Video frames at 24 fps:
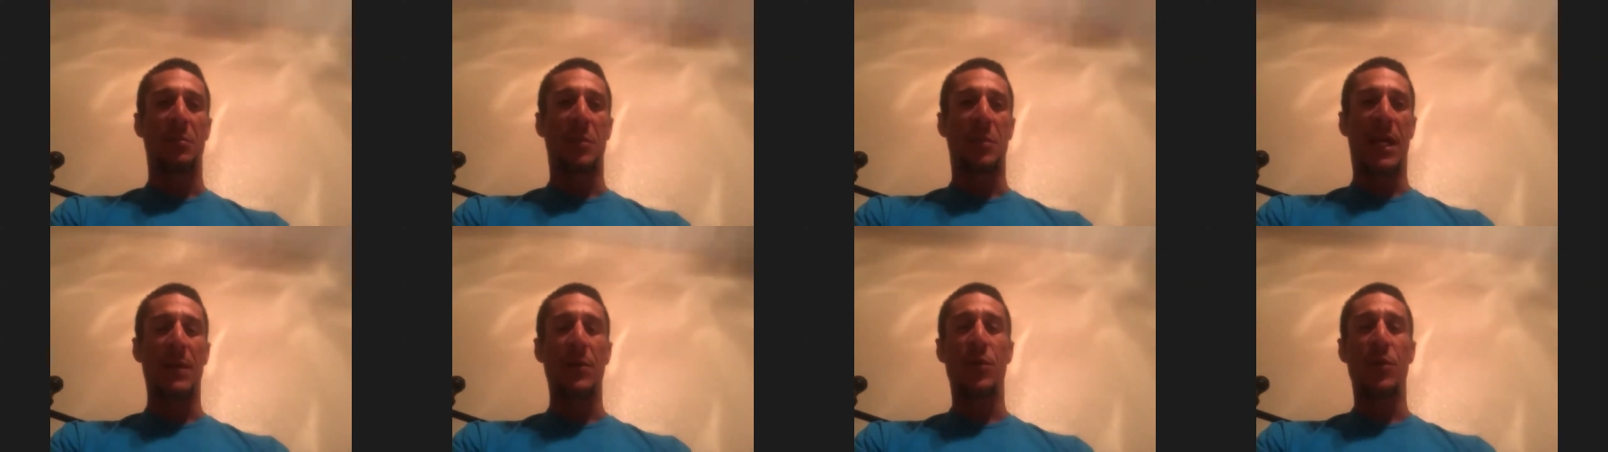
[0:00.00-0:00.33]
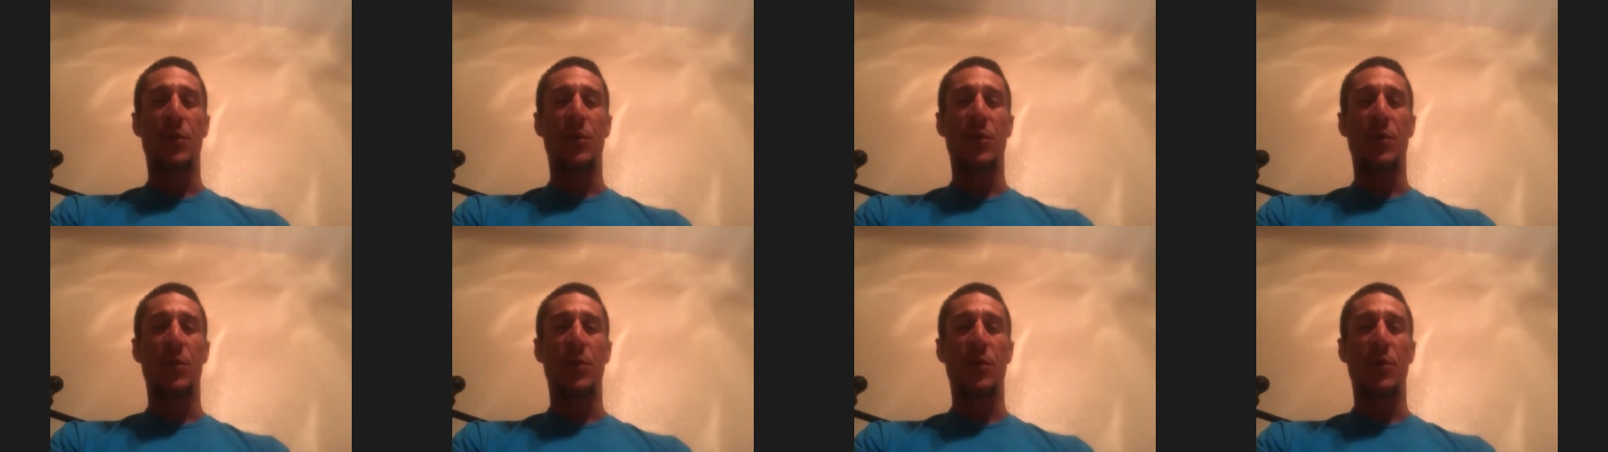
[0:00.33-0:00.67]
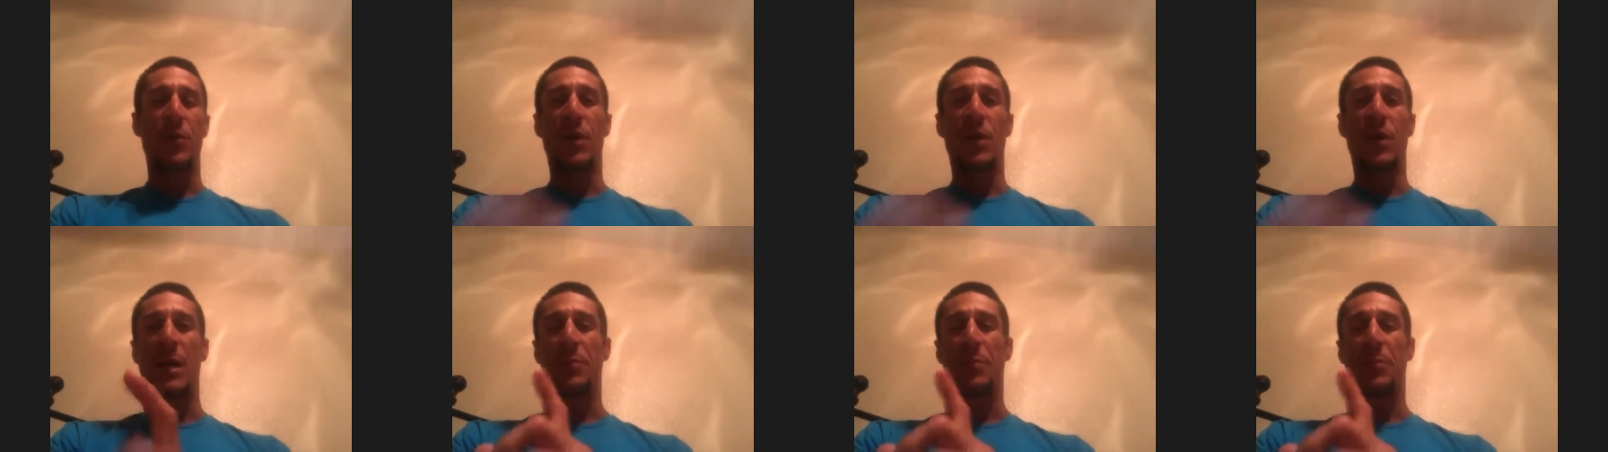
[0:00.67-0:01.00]
but I don't
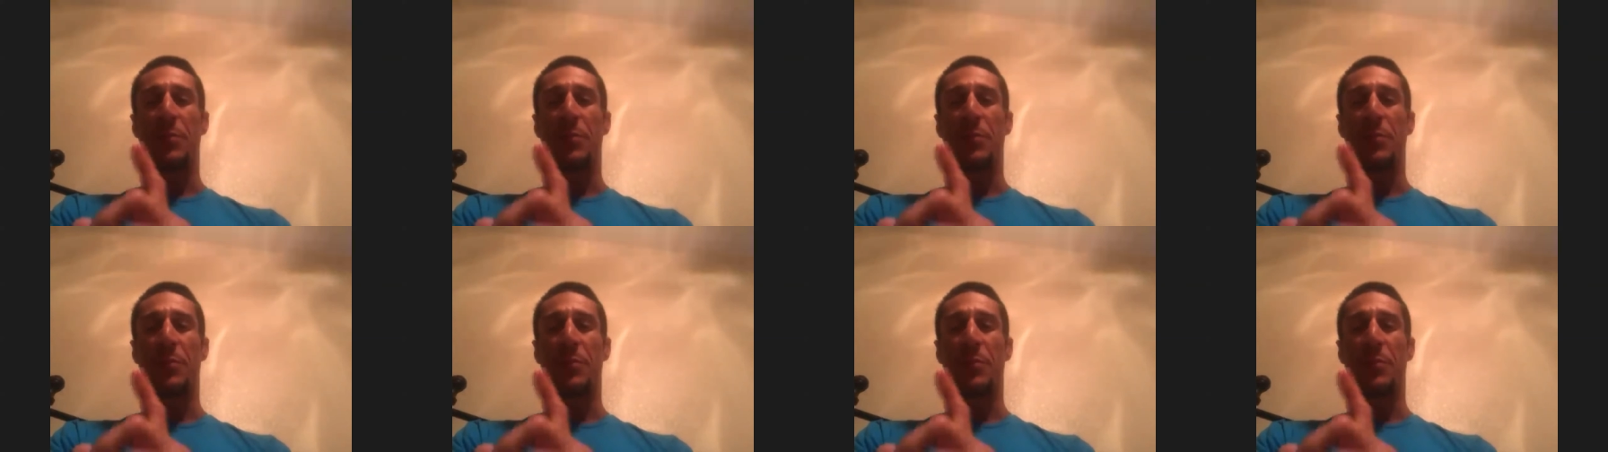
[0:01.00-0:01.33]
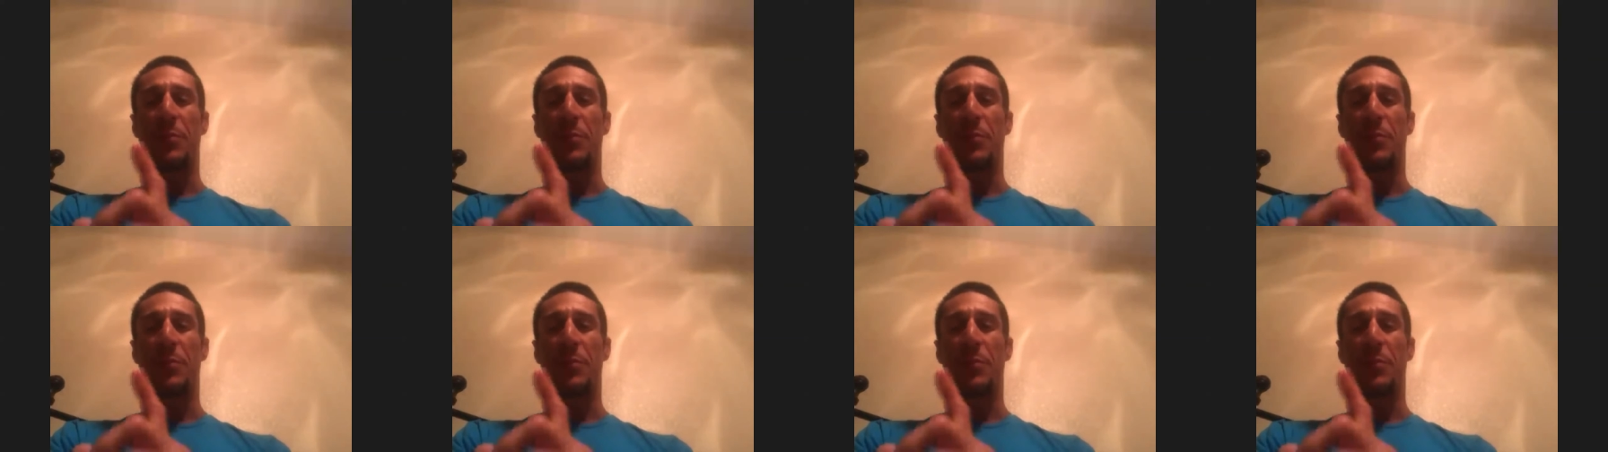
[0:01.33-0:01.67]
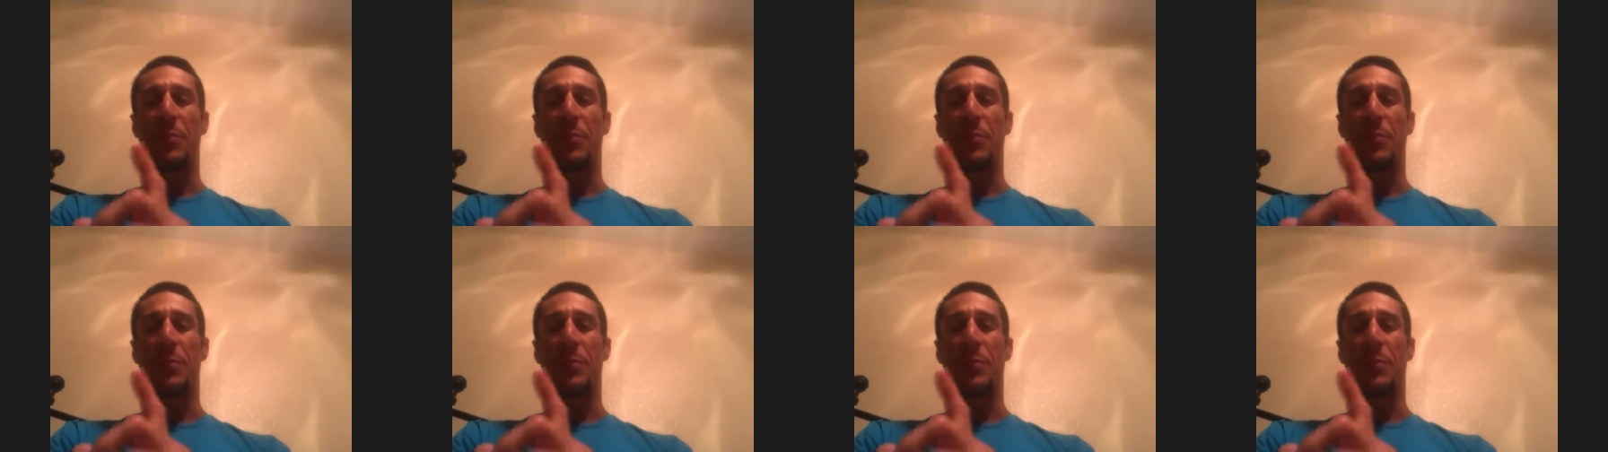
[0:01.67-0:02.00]
pay attention too much to
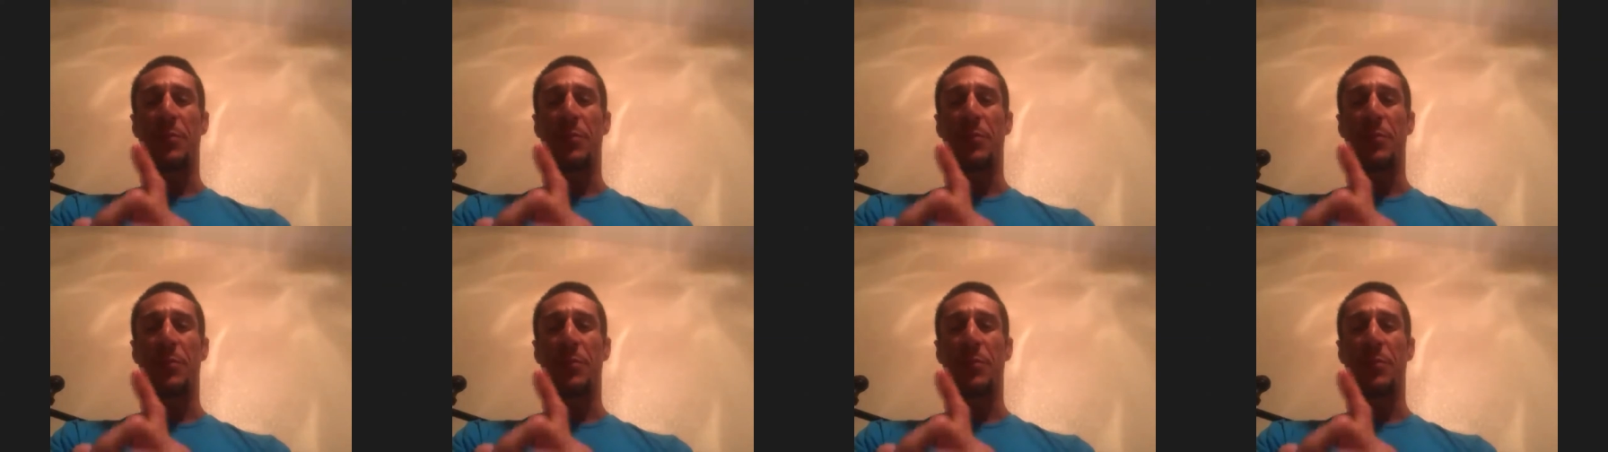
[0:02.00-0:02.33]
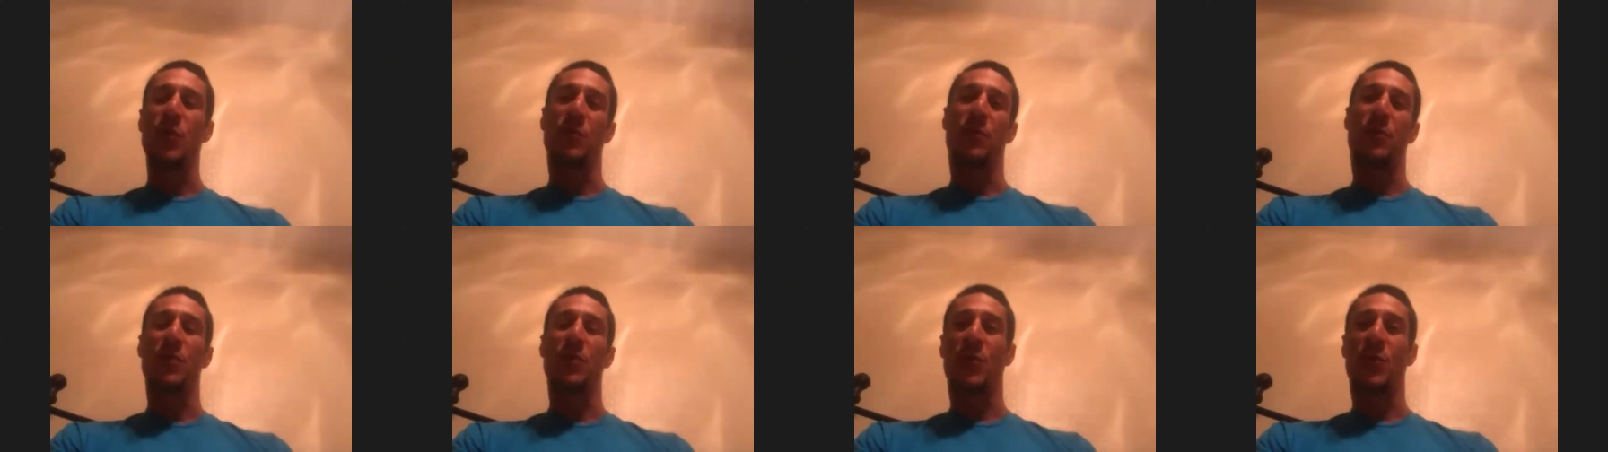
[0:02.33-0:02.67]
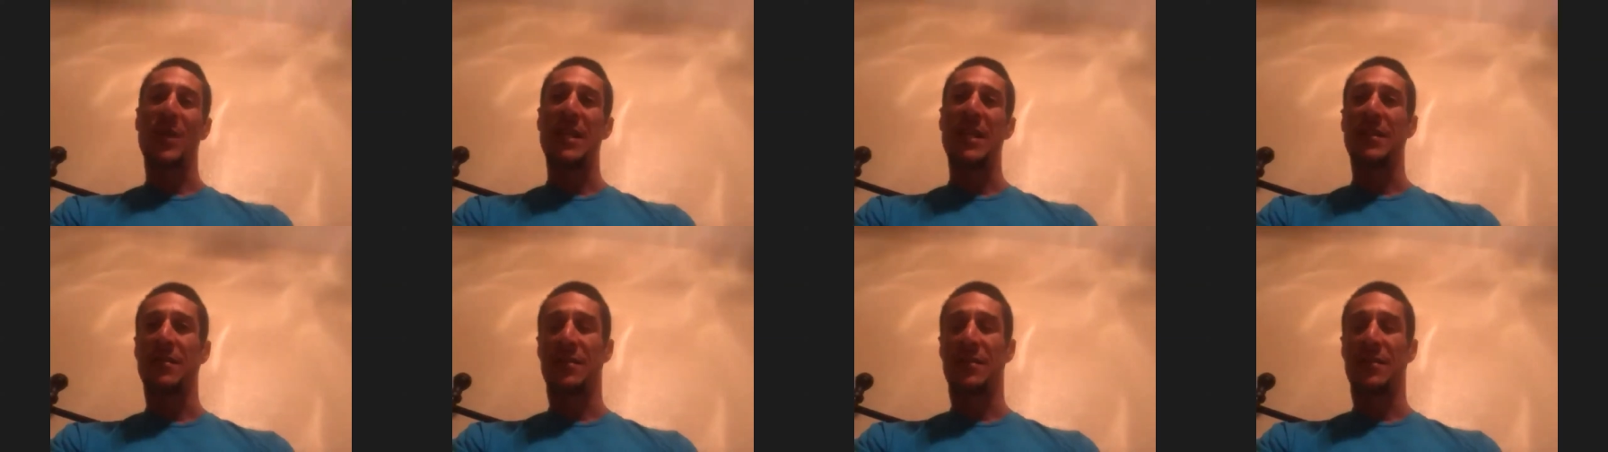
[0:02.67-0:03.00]
what they do for training
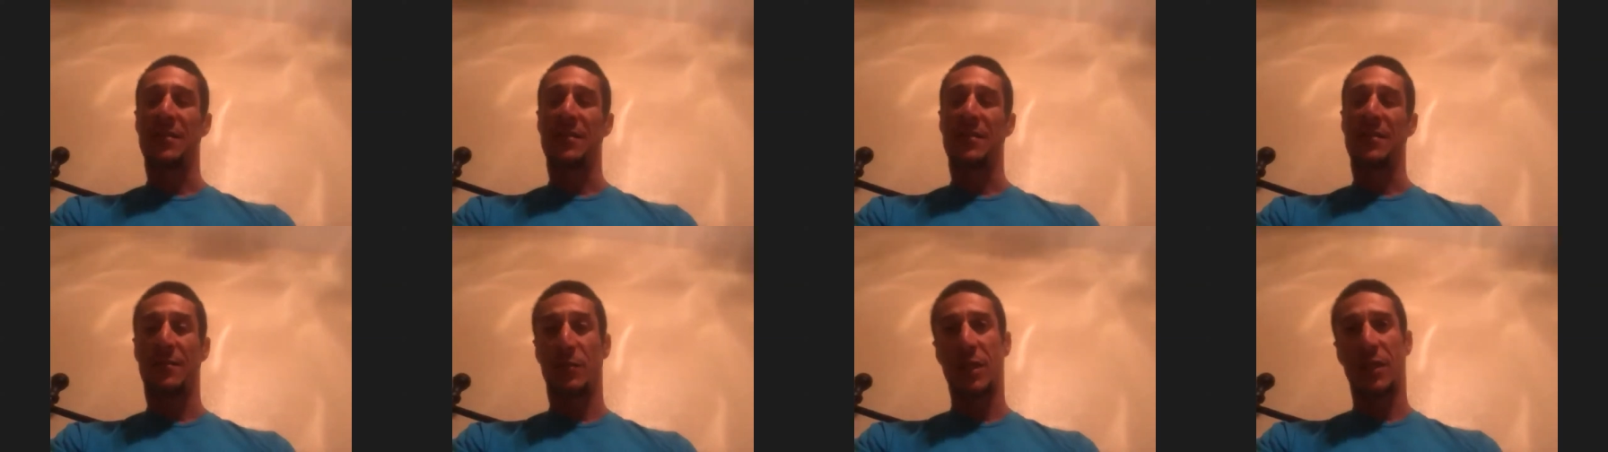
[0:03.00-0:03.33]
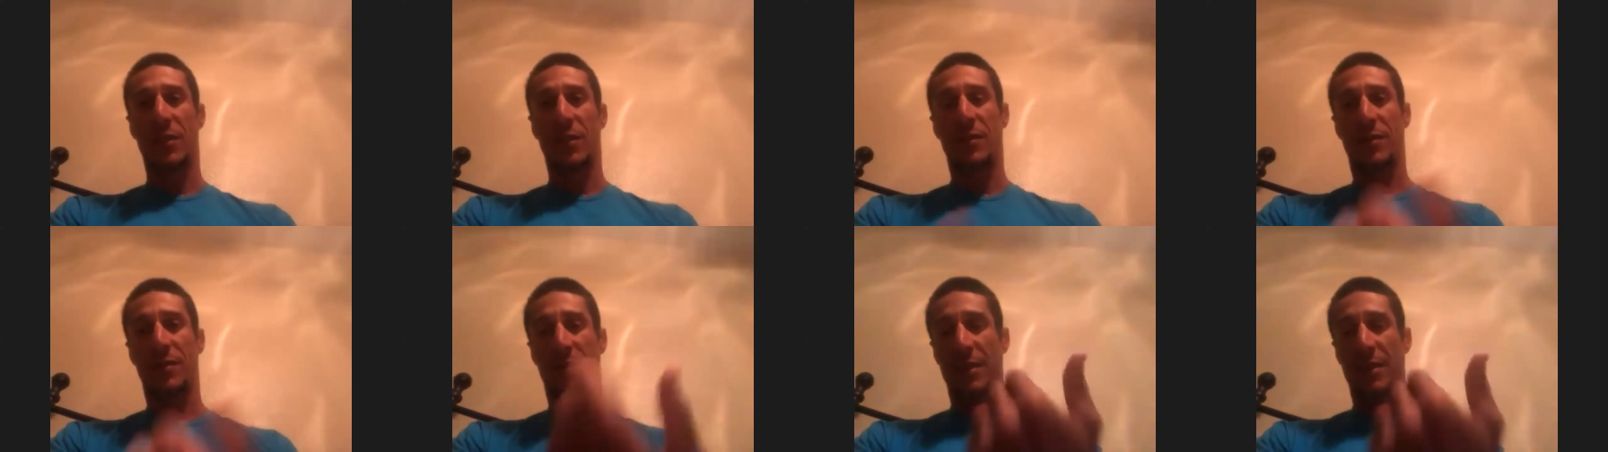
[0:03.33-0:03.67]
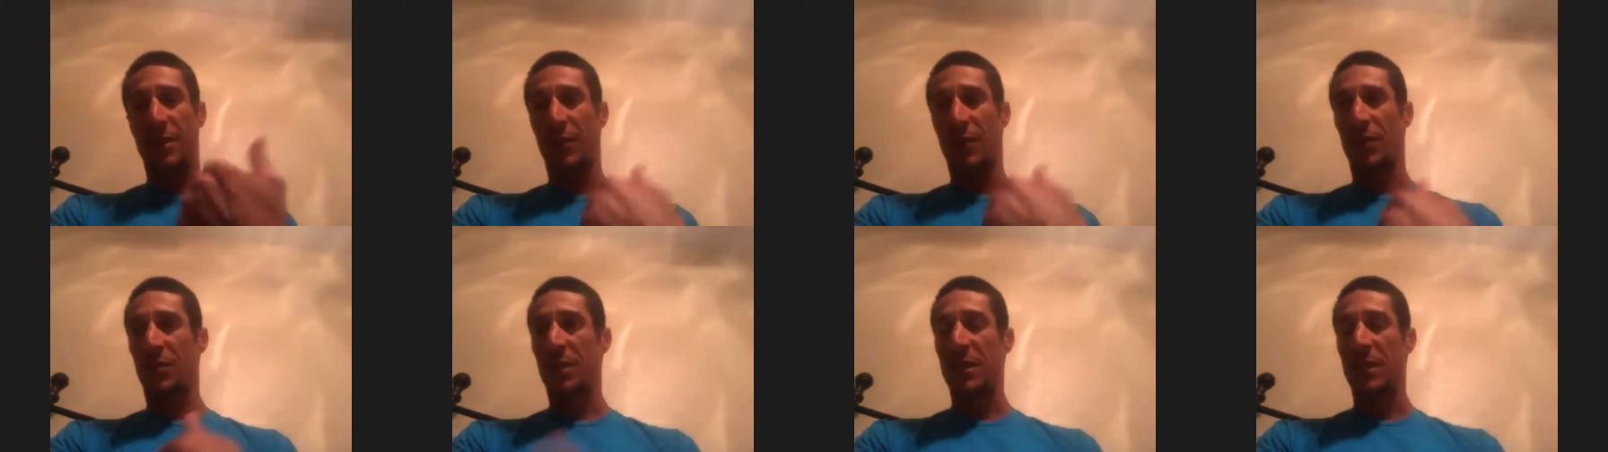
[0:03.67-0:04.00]
because it
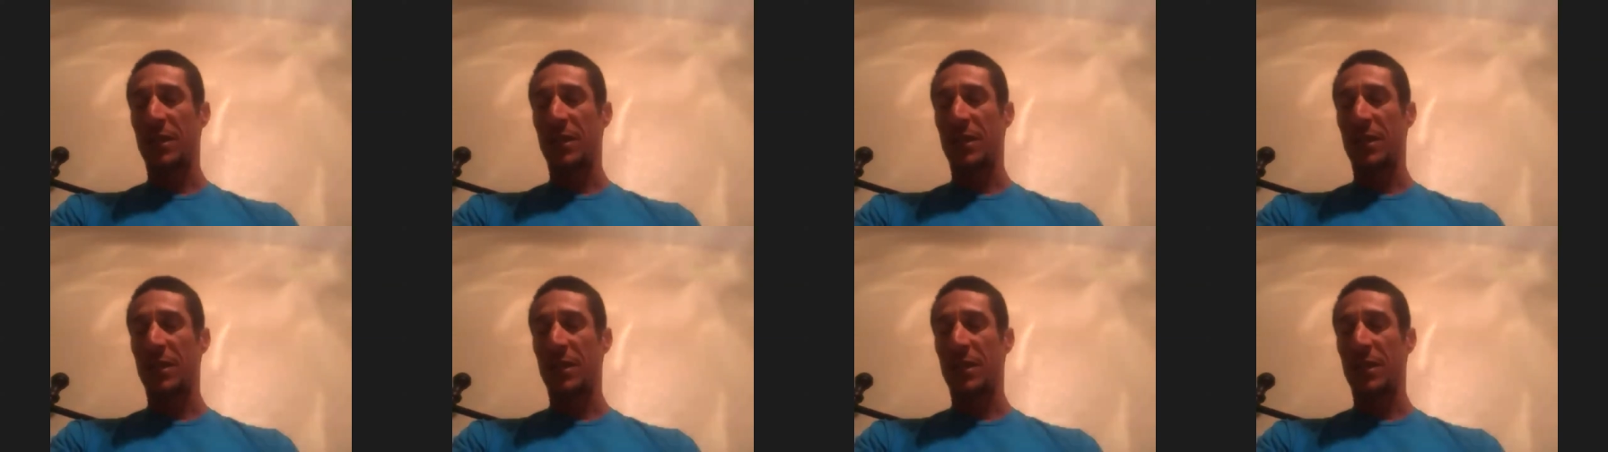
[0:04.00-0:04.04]
doesn't